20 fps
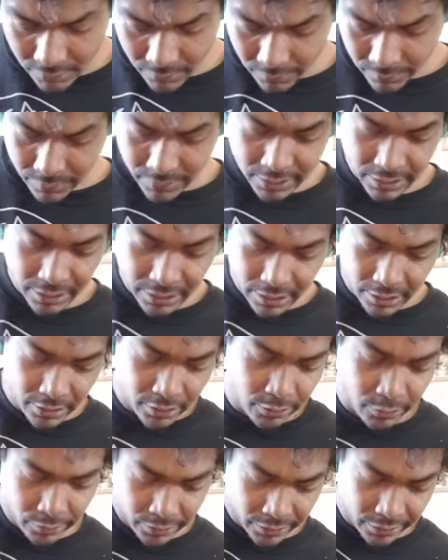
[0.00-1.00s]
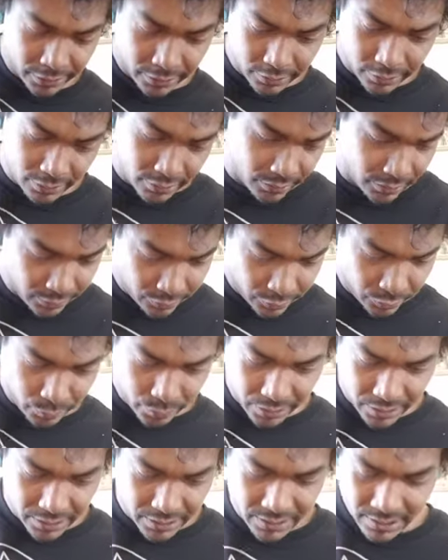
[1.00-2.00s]
once you get it going, it goes
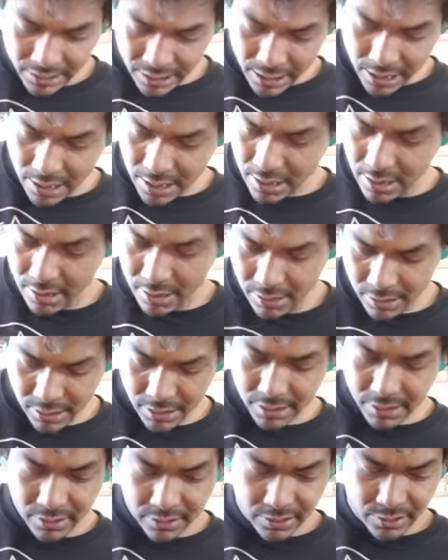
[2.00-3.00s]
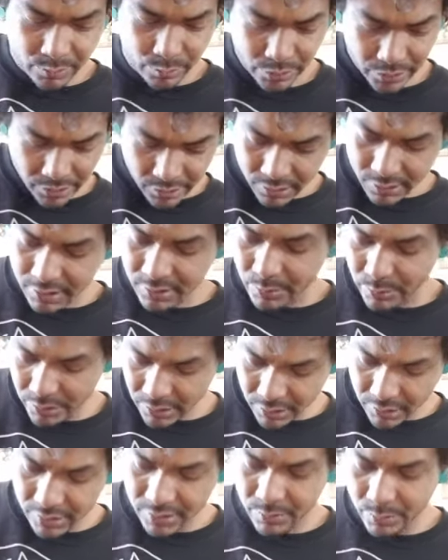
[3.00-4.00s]
pretty easy. Spin,
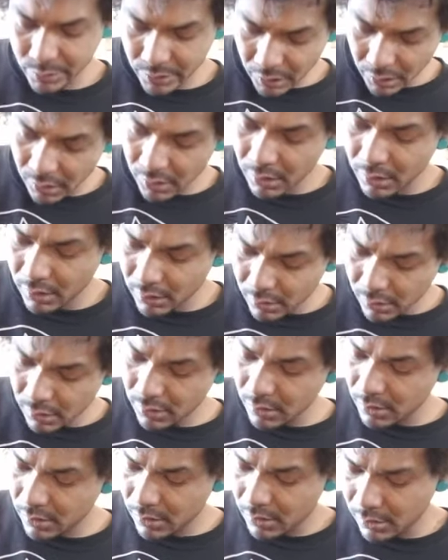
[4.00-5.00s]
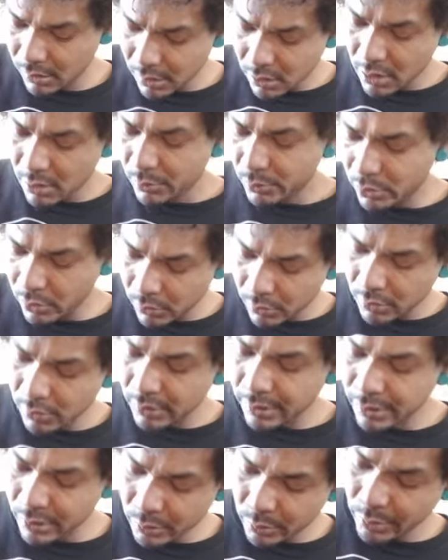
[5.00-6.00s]
spin, spin. Pull a
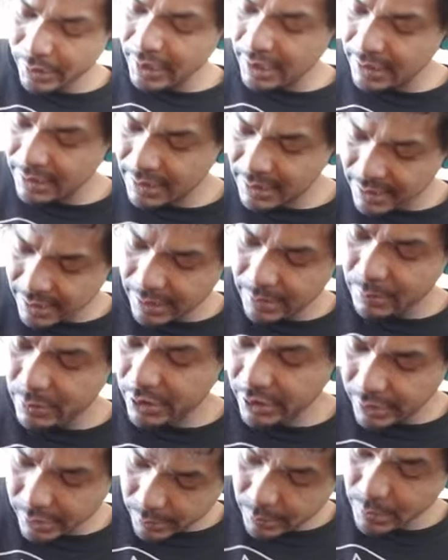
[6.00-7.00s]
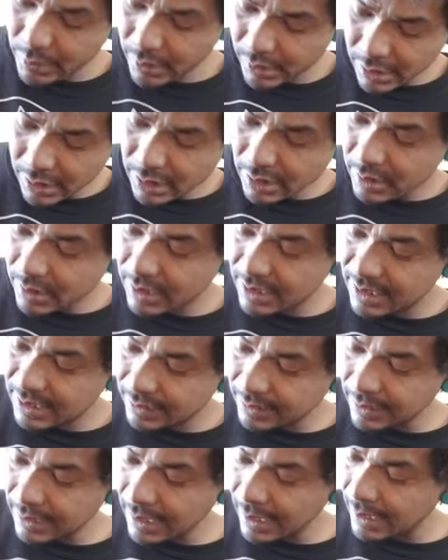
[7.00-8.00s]
little bit at the same time
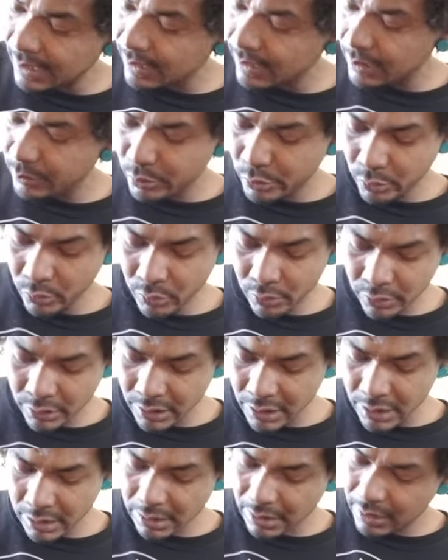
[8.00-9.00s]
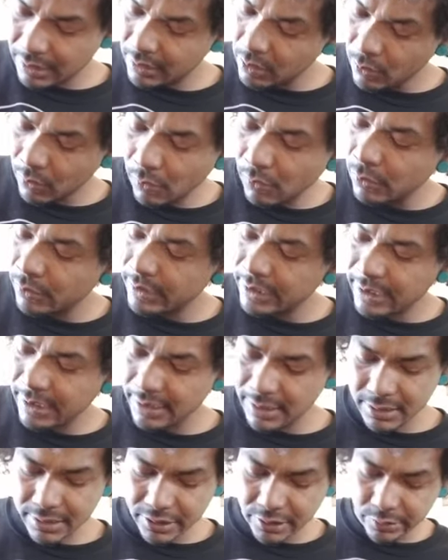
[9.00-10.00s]
slightly pull and then hold
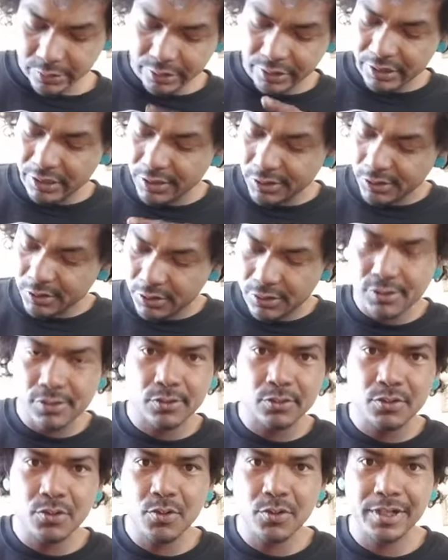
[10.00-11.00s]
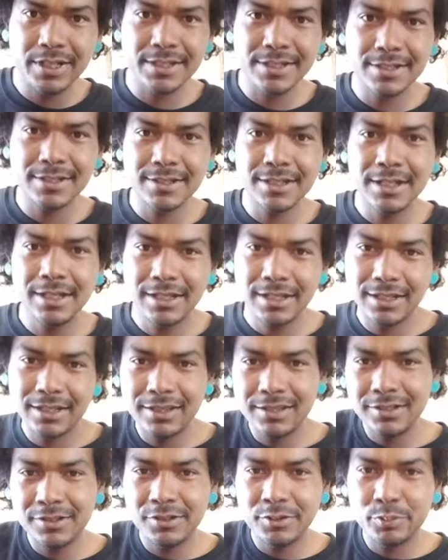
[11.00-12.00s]
it so it twists.
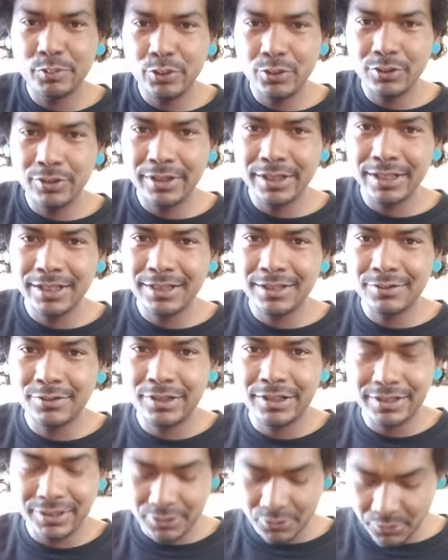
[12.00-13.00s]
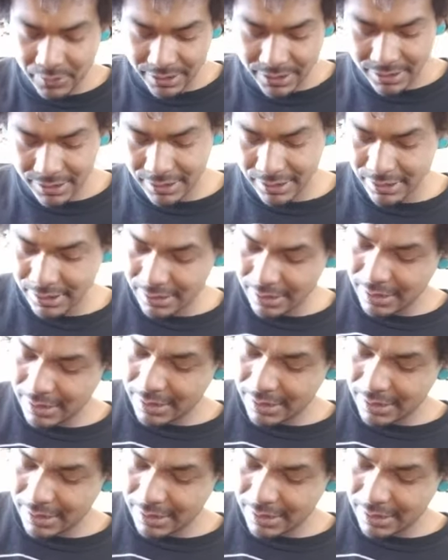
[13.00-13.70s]
And then you're pulling and while it's twisting.